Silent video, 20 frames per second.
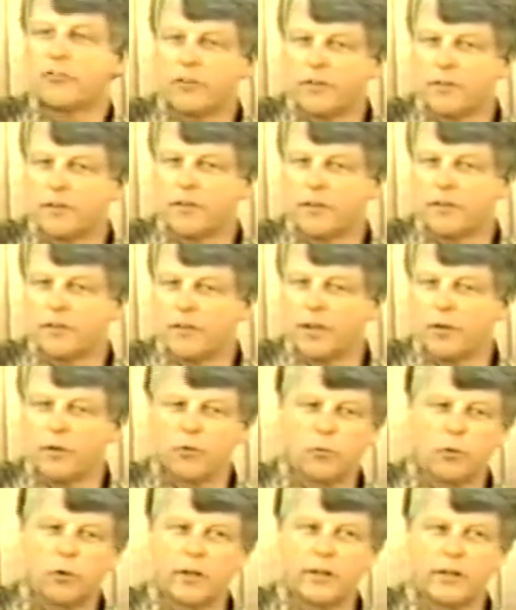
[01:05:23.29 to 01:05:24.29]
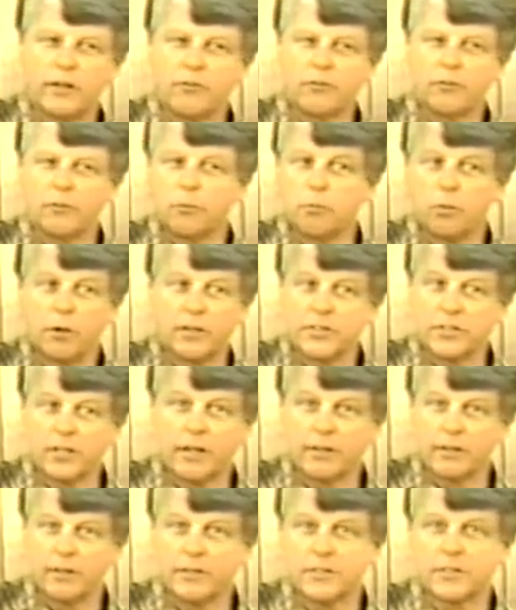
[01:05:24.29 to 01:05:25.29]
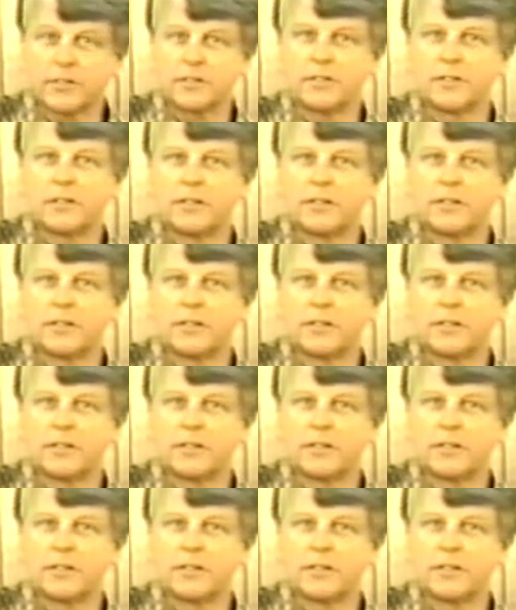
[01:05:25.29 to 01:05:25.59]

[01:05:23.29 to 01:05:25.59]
it that they will get into a place like this?